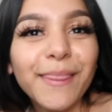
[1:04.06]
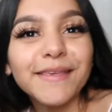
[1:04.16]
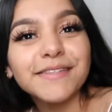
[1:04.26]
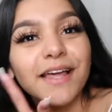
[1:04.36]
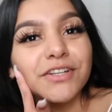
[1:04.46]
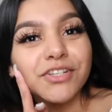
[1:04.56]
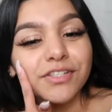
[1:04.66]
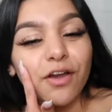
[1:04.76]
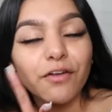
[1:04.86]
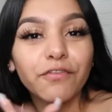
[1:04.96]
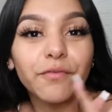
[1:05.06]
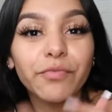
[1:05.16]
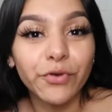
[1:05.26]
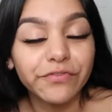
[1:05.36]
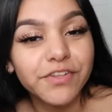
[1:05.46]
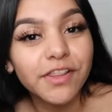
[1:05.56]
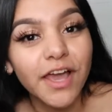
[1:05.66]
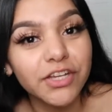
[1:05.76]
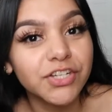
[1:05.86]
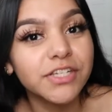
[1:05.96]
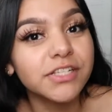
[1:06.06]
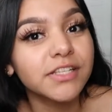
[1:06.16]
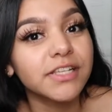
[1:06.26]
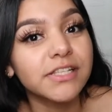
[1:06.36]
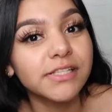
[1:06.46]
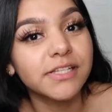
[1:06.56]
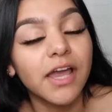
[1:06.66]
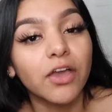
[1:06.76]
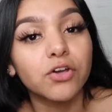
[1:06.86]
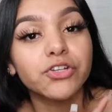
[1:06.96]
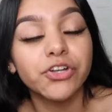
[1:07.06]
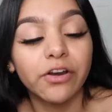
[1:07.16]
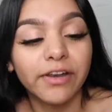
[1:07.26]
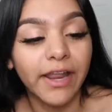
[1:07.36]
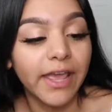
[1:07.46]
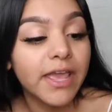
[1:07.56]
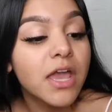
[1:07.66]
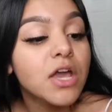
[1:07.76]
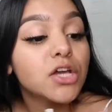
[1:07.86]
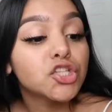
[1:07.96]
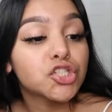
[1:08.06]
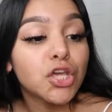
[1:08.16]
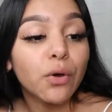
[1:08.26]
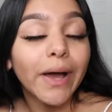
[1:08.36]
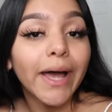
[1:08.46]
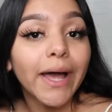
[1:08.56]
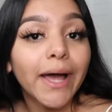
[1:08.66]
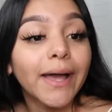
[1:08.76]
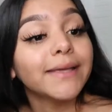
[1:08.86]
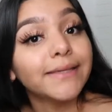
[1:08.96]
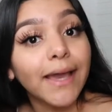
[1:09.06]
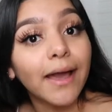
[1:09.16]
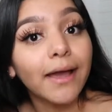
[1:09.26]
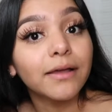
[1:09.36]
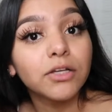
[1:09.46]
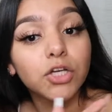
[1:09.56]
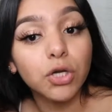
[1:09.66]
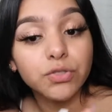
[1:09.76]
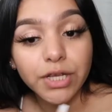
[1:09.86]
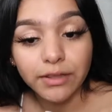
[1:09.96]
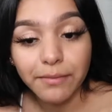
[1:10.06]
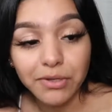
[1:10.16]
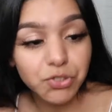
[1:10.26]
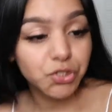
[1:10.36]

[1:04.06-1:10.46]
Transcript: These lashes are from Thrifty Lashes in the style Chardonnay. So yeah, go check them out